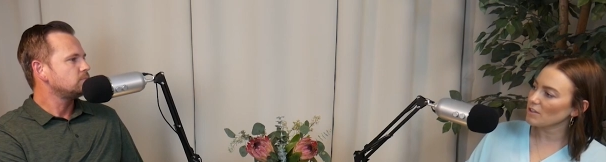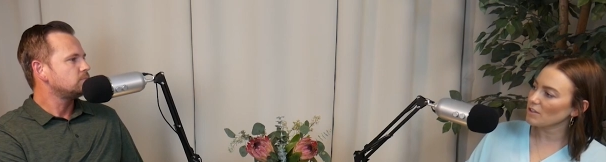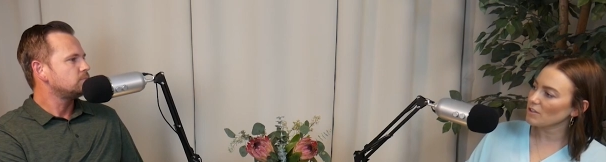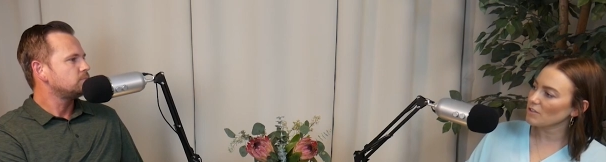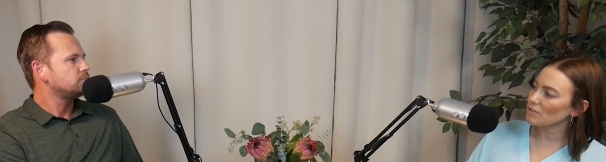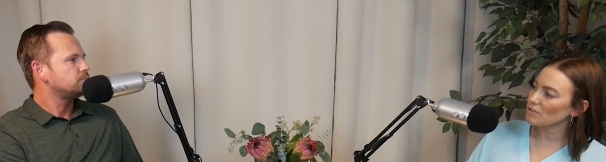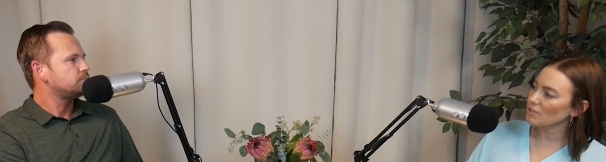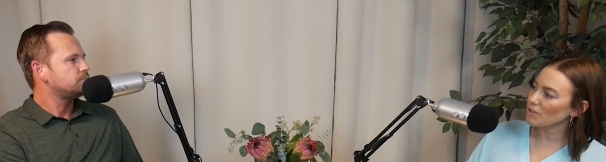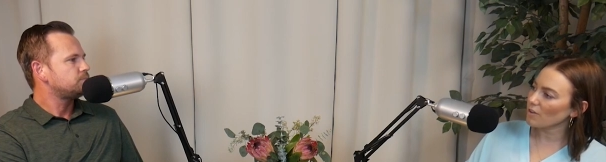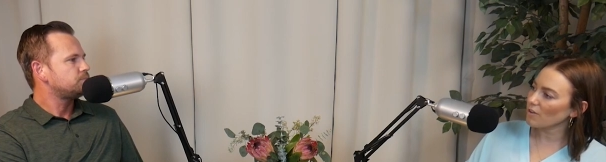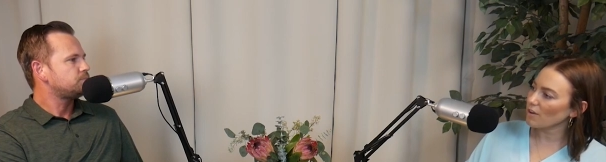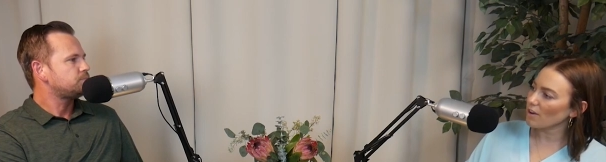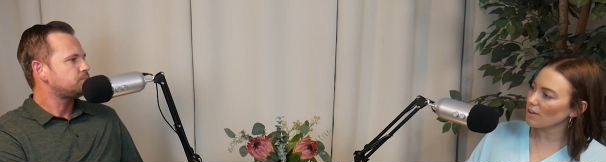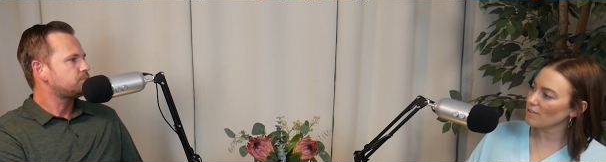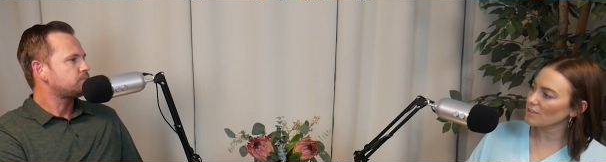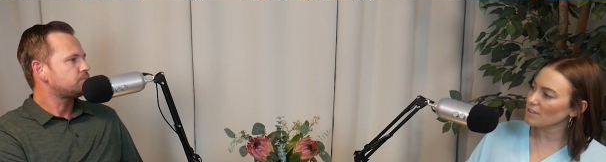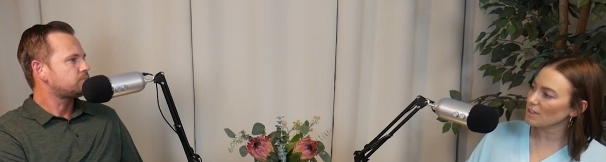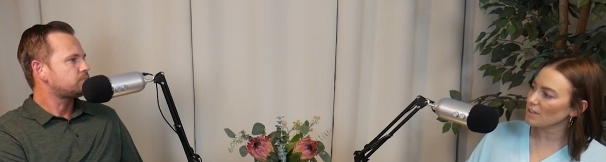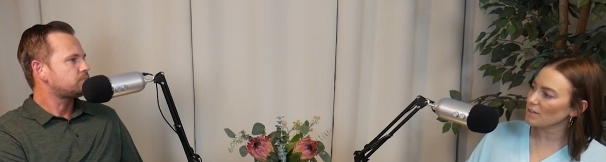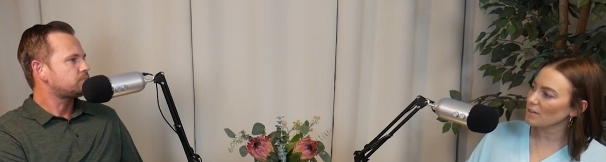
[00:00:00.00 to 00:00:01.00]
Speaker 1: so
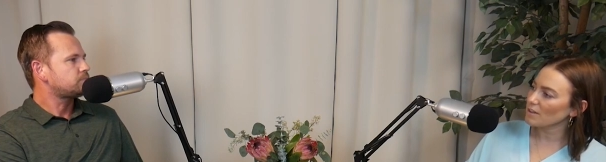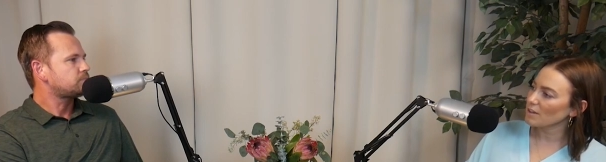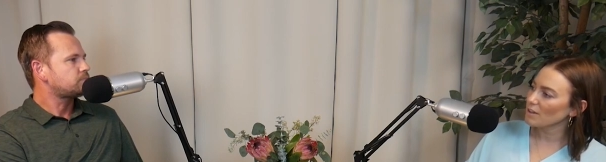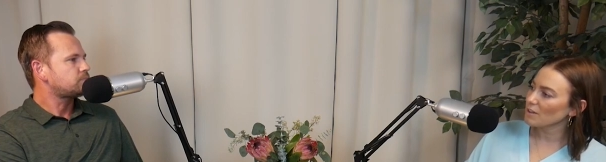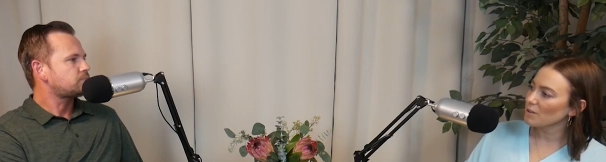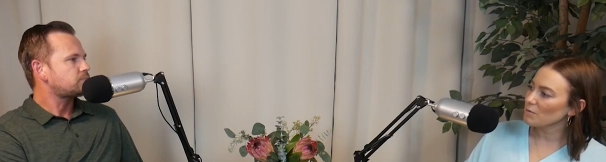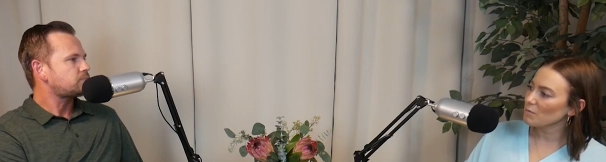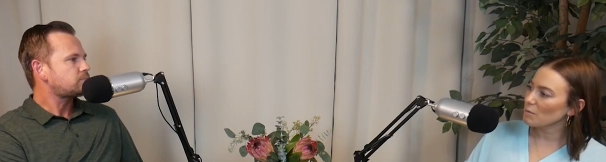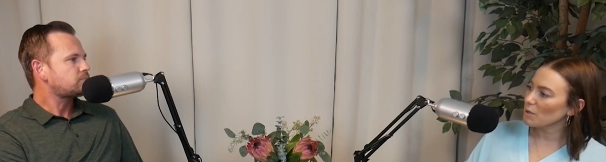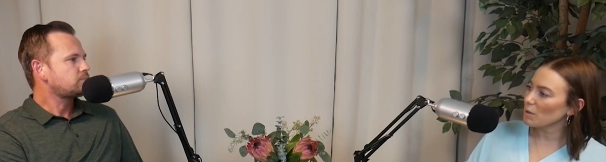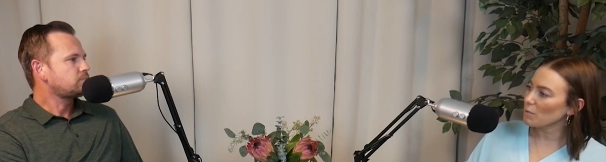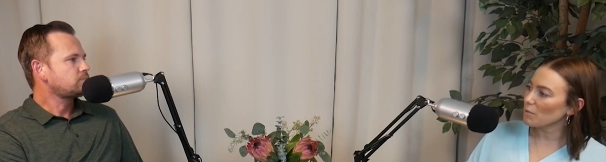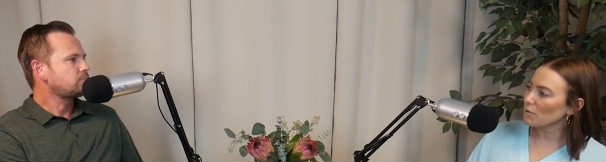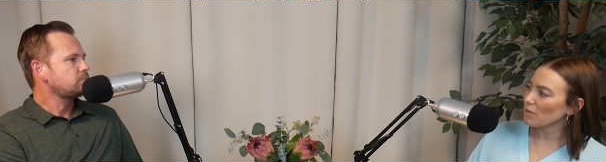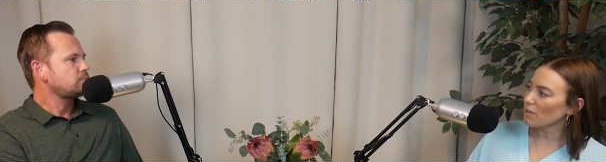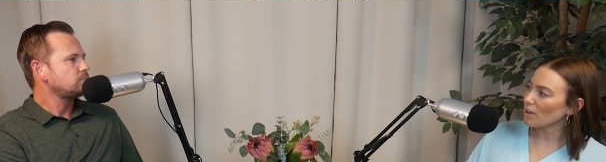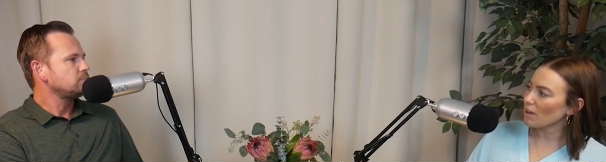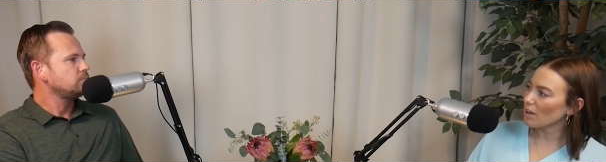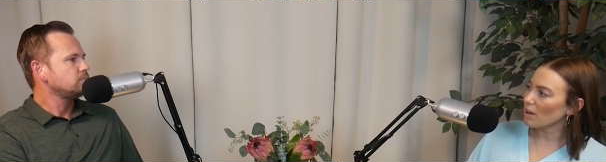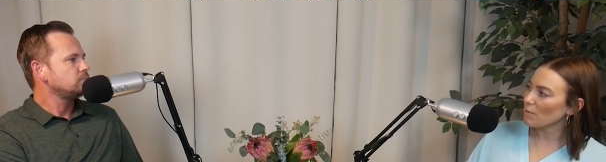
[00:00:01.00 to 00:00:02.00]
often people
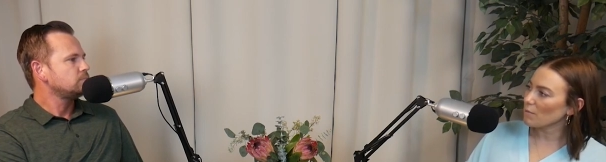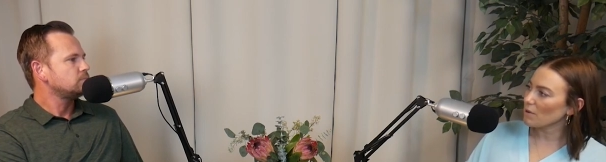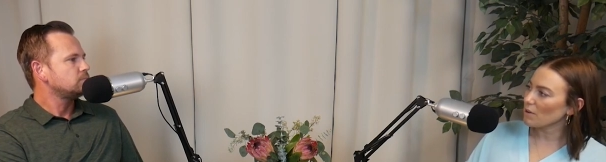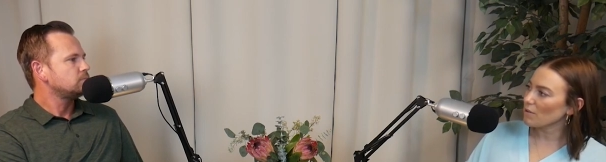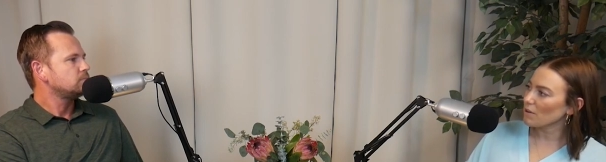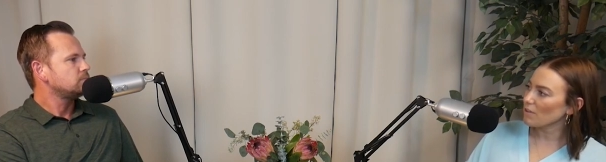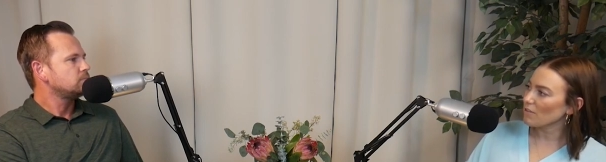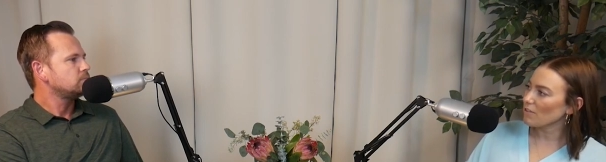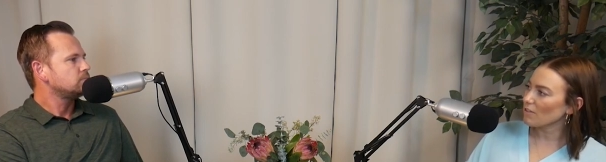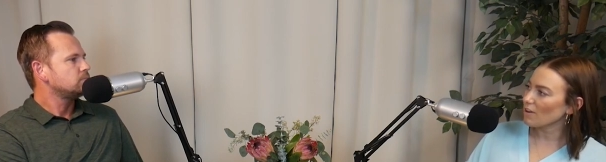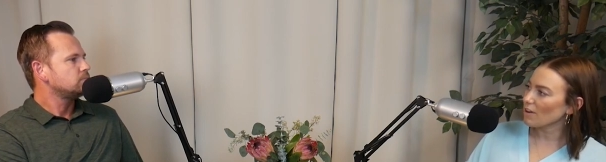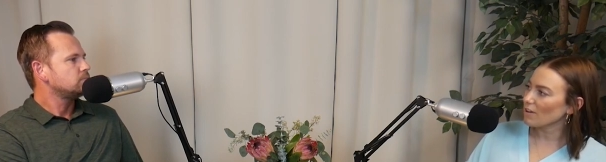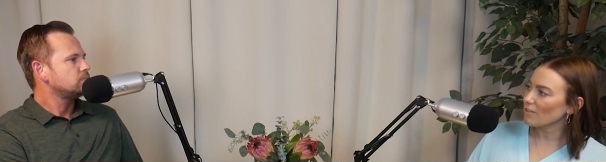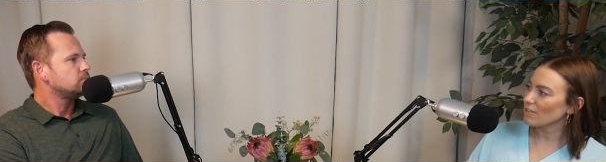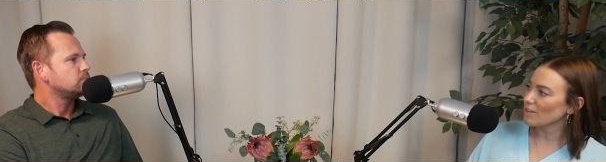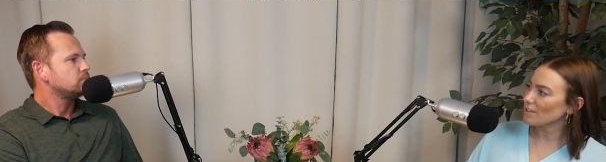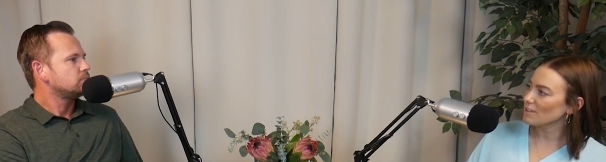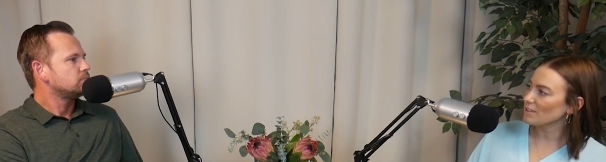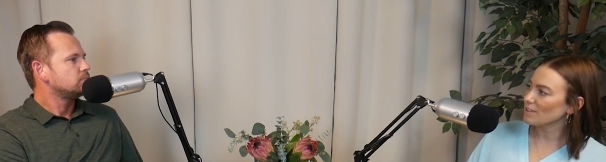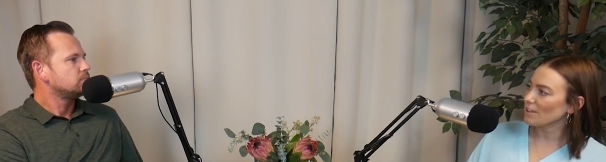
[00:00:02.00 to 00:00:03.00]
think I'm going to run for office
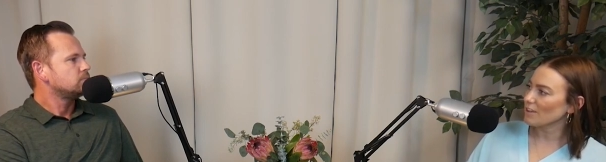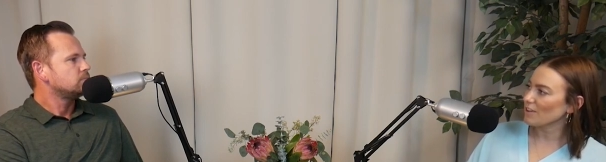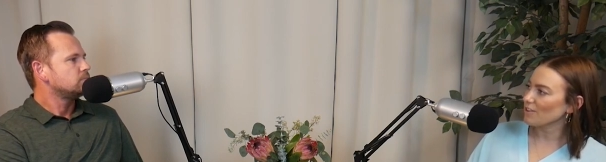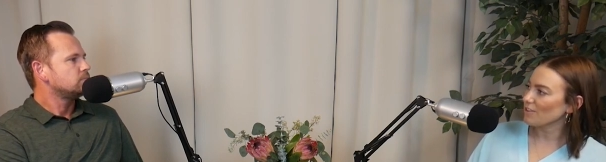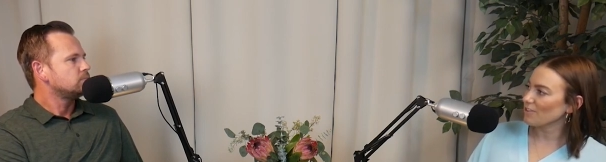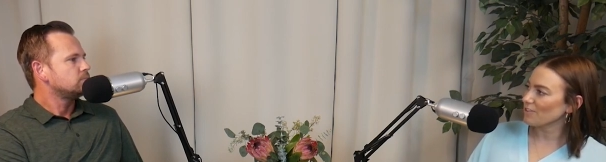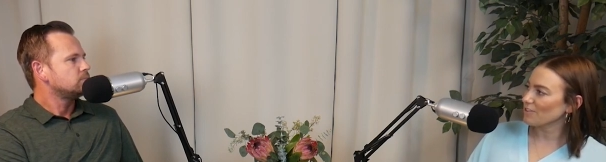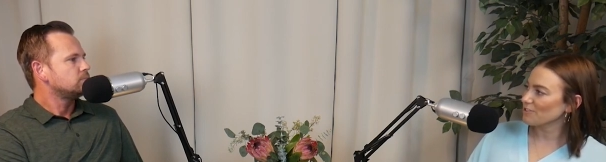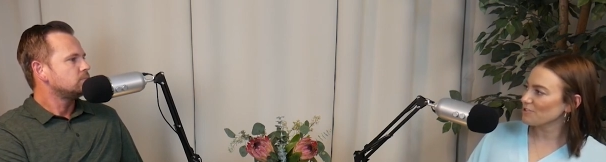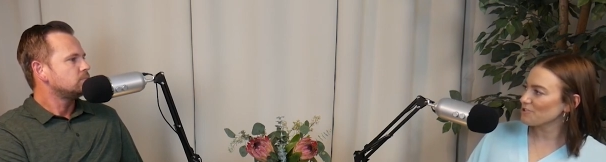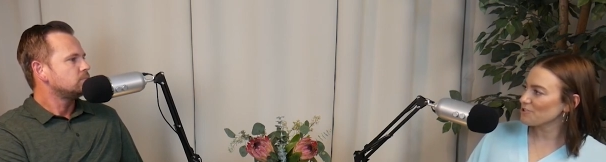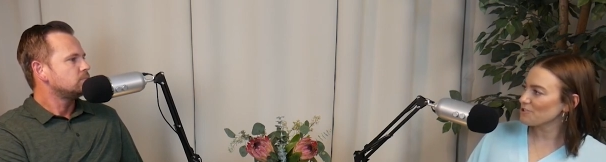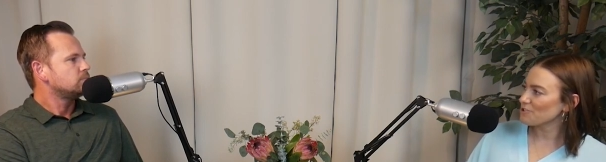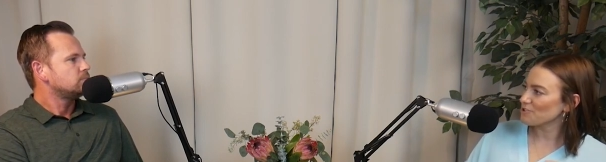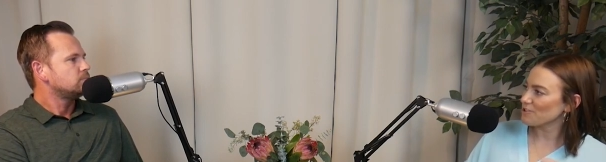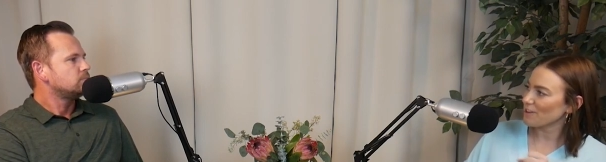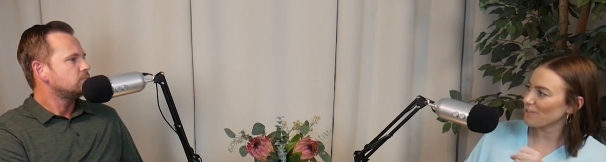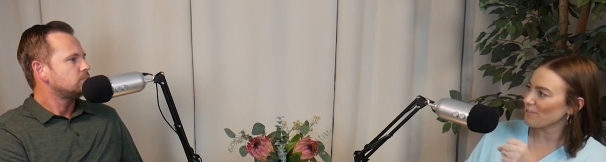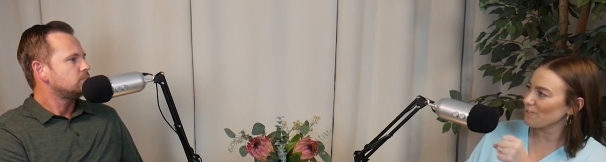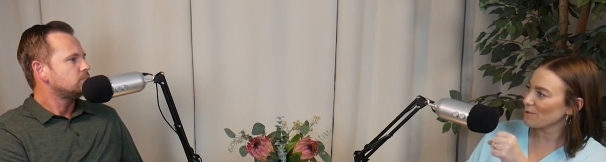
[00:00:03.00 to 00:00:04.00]
and they go
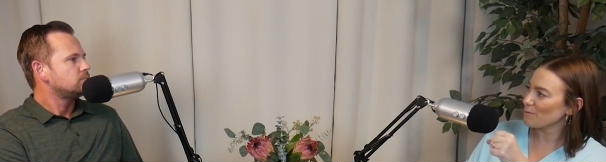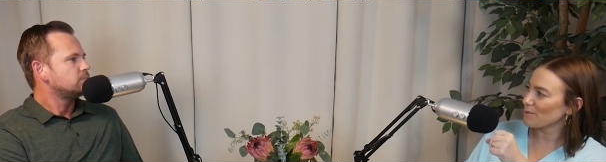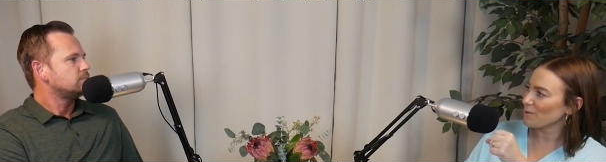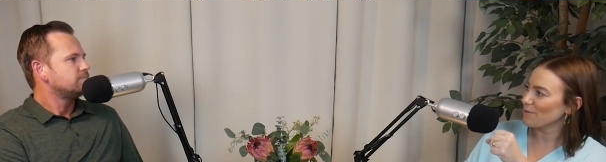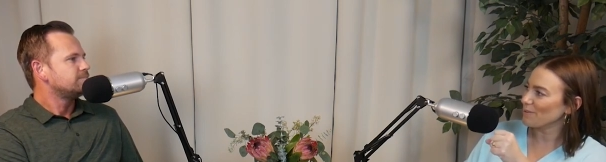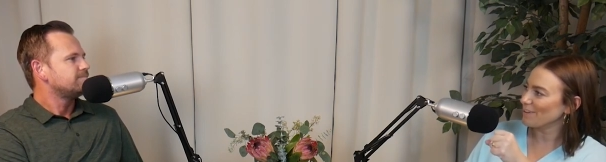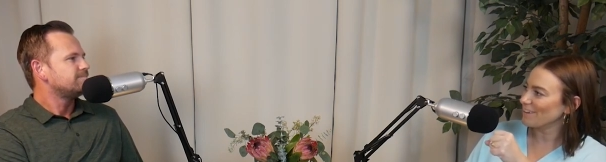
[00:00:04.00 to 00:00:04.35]
straight for the big one.